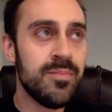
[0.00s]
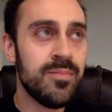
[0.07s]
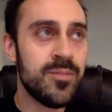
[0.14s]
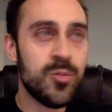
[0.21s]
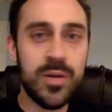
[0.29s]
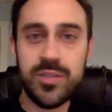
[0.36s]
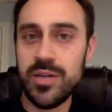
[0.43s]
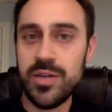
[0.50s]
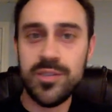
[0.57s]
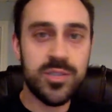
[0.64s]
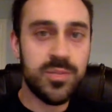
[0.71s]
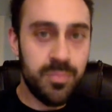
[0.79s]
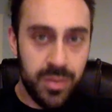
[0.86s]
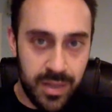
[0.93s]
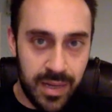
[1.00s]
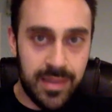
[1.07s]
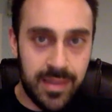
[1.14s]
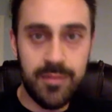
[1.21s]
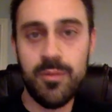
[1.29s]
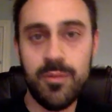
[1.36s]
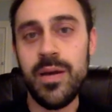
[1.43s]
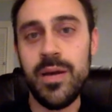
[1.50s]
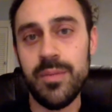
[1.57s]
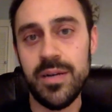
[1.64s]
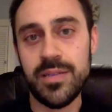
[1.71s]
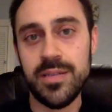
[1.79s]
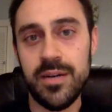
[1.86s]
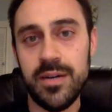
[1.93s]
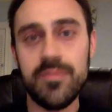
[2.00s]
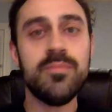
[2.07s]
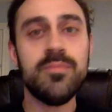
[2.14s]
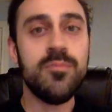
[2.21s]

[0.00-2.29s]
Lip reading: to which I just politely repeat myself.